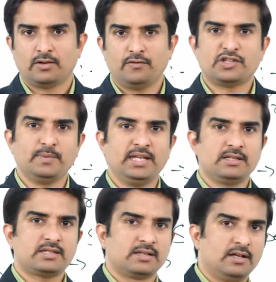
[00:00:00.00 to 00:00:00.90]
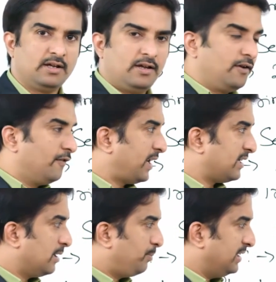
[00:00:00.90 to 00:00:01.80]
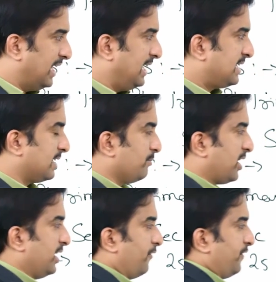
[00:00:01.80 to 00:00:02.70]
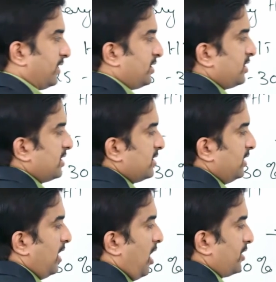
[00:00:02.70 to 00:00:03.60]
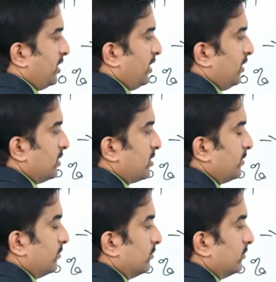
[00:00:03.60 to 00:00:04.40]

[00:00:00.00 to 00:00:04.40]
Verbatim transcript: which means, for example, there is some kind of resistance in the arterioles,